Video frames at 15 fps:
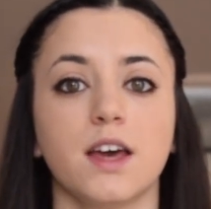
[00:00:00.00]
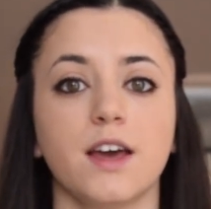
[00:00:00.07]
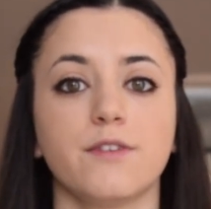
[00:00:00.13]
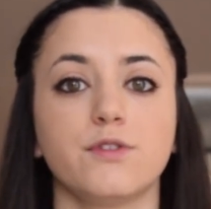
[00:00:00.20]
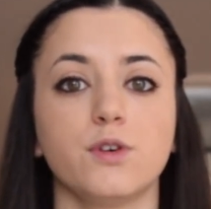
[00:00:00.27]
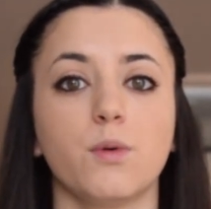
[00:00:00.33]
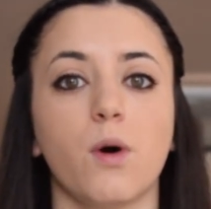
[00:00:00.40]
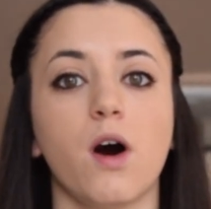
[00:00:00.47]

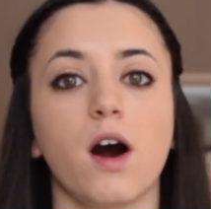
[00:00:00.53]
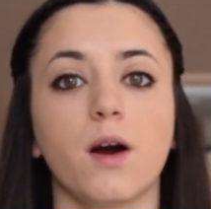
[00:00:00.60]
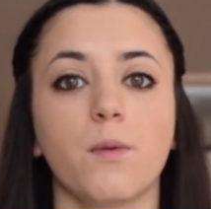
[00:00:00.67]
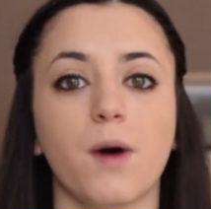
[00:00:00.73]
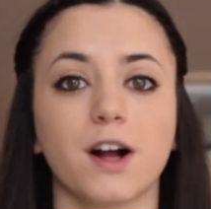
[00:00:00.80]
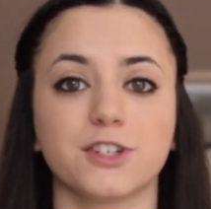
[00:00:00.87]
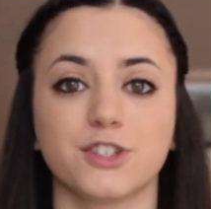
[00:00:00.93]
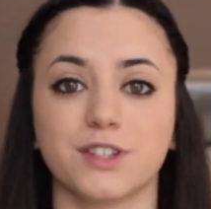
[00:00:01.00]
if you are
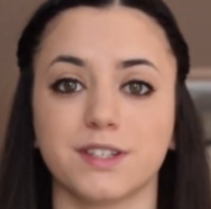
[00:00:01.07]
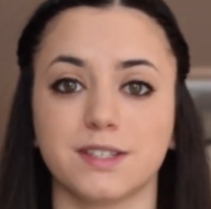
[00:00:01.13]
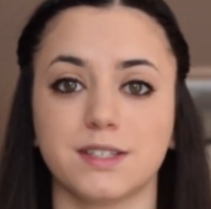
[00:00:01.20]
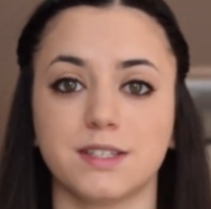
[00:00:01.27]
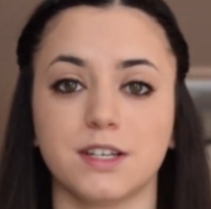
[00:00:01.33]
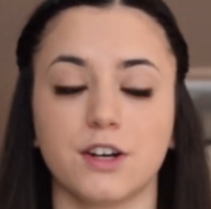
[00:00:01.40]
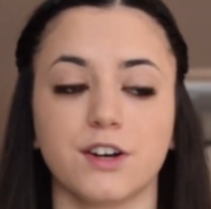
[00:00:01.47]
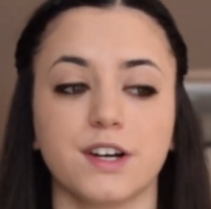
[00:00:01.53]
watching this
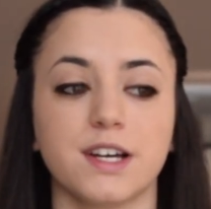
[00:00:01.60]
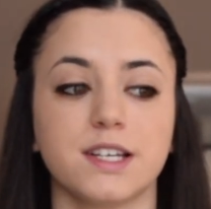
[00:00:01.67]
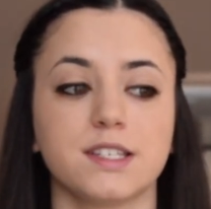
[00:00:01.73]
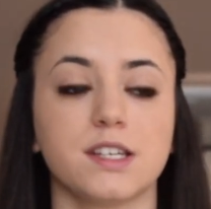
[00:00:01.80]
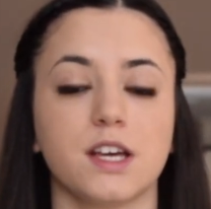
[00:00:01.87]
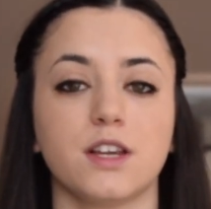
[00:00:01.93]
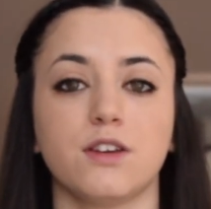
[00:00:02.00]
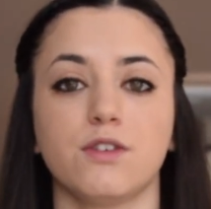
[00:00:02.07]

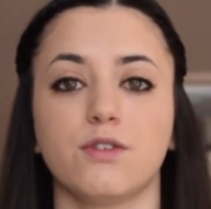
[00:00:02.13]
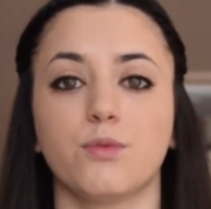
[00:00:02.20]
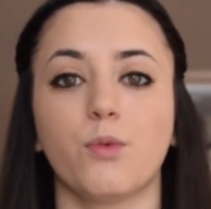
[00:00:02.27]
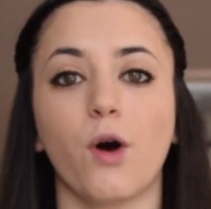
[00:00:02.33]
series and you